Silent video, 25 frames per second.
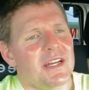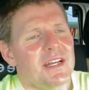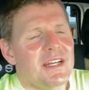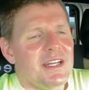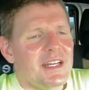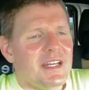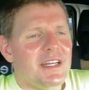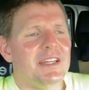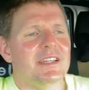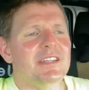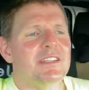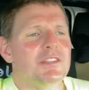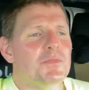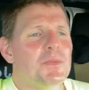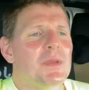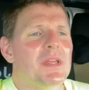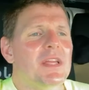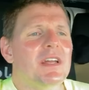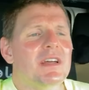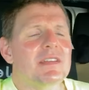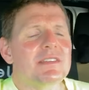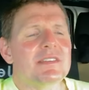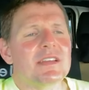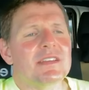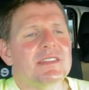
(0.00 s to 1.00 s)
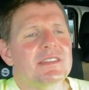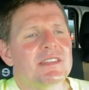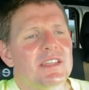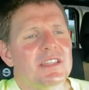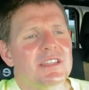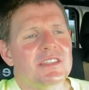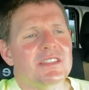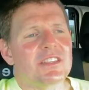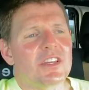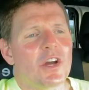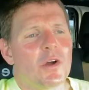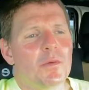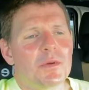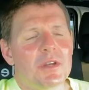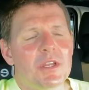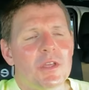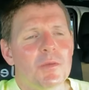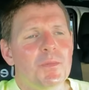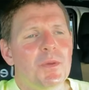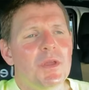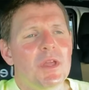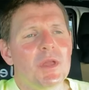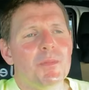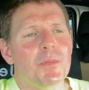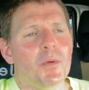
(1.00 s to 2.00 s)
Is because I see so many
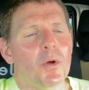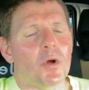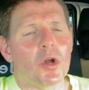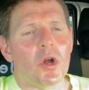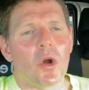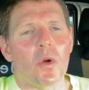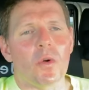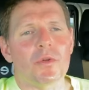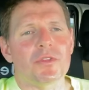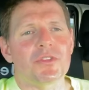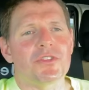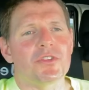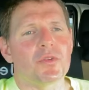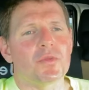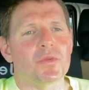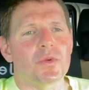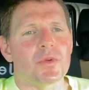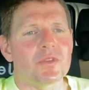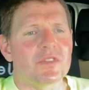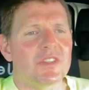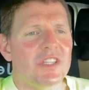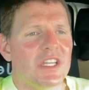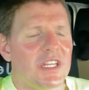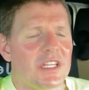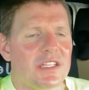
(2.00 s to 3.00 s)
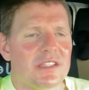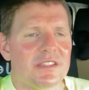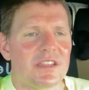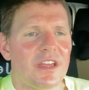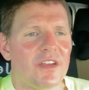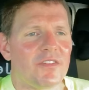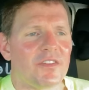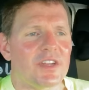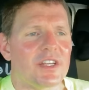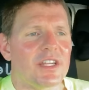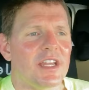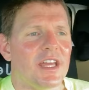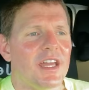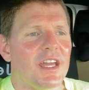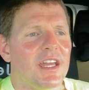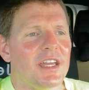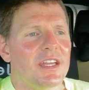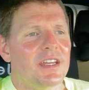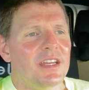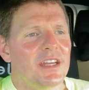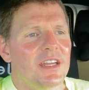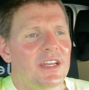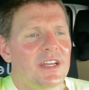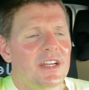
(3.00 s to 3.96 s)
people going through routines every day.